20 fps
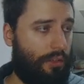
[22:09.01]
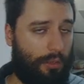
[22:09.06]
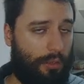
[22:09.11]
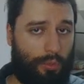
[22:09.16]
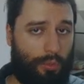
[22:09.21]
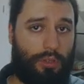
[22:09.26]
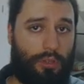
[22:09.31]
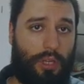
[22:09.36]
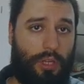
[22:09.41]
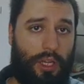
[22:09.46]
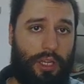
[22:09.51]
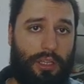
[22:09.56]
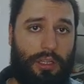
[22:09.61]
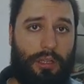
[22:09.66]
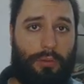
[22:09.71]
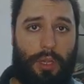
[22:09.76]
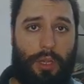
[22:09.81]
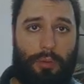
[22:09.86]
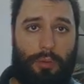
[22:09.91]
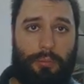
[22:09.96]
I would highly
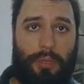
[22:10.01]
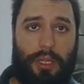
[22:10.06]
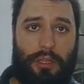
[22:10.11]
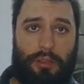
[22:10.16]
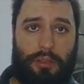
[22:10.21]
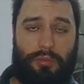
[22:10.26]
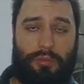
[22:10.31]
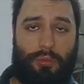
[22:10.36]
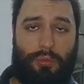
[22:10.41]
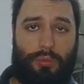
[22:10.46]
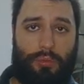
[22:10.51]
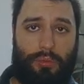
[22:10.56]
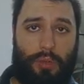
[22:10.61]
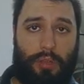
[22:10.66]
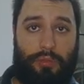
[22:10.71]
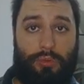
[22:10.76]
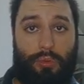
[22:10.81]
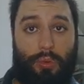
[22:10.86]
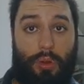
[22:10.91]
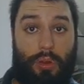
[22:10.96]
recommend if you
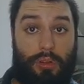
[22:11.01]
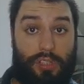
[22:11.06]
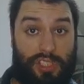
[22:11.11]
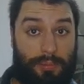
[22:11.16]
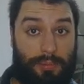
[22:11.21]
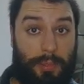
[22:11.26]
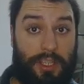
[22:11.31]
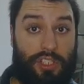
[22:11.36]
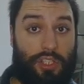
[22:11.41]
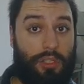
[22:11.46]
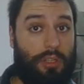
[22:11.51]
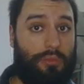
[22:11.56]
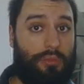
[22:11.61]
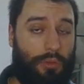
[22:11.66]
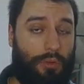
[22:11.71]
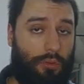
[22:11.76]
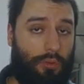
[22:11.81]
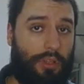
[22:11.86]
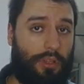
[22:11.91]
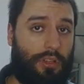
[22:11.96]
if you all, especially if you
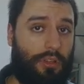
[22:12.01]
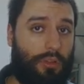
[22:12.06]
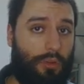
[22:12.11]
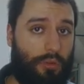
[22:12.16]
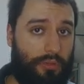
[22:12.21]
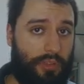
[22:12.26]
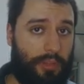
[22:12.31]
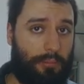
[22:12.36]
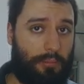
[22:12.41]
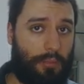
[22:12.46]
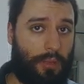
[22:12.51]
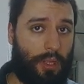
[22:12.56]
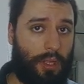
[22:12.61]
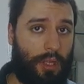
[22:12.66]
already know Vim.